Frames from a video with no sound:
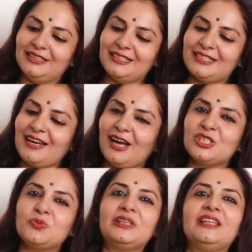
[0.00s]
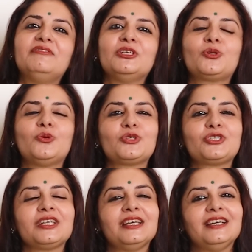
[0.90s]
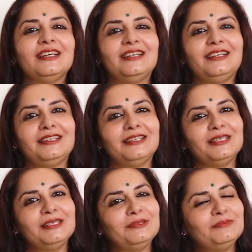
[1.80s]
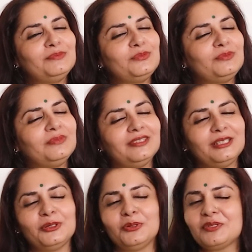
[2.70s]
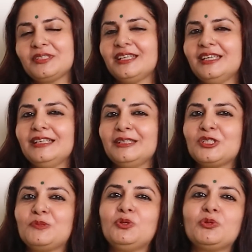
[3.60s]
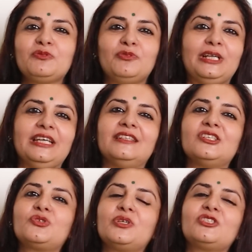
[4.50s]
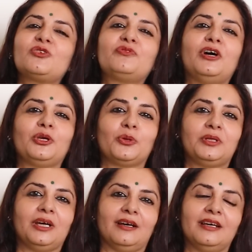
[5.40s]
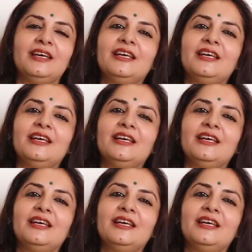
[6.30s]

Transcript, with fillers: It starts with Love and Kush. Uh, You know, singing this beautifully in the streets of Ayodhya.